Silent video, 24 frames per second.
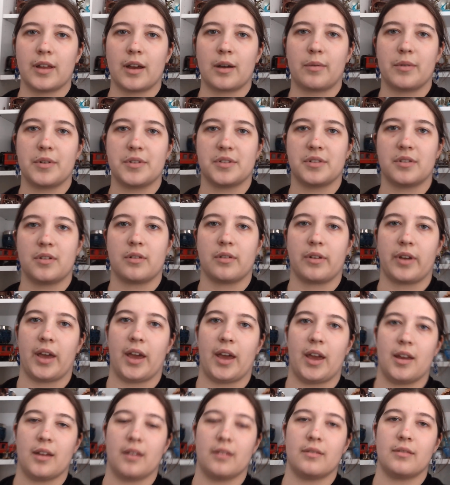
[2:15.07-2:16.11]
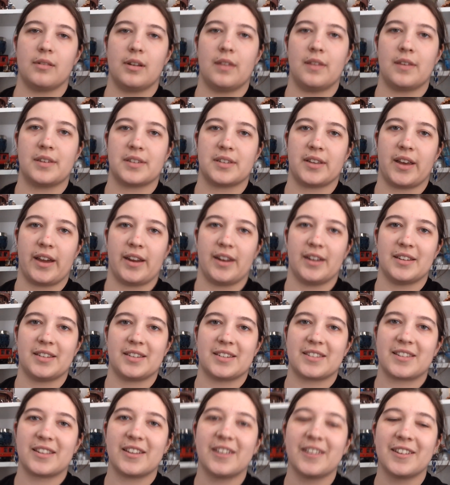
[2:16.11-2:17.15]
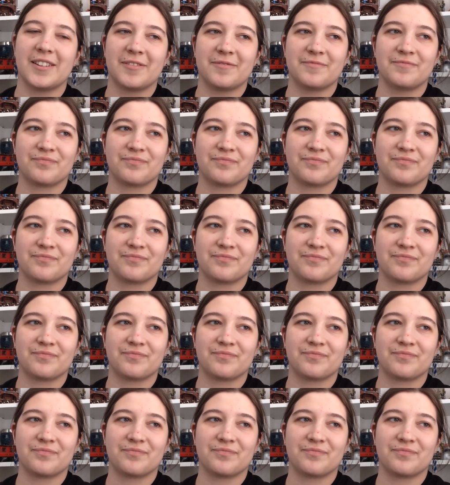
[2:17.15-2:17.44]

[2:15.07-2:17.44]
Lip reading: that wasn't okay in the slightest.